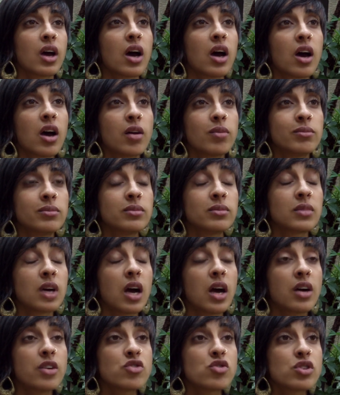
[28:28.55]

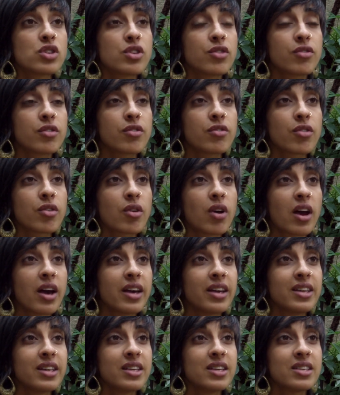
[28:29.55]
100 different
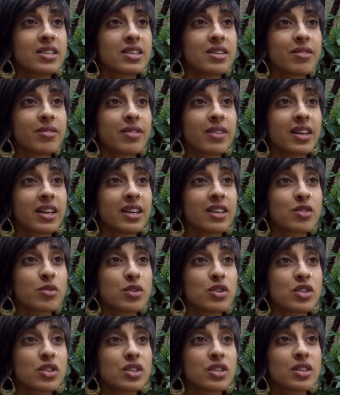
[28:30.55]
varieties of things,
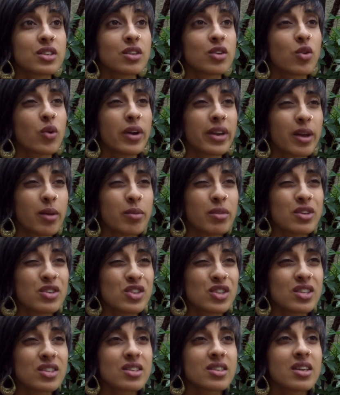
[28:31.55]
which is quite
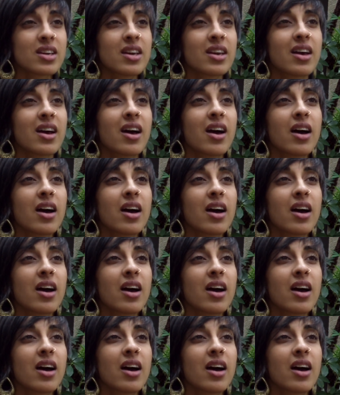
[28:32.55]
ambitious.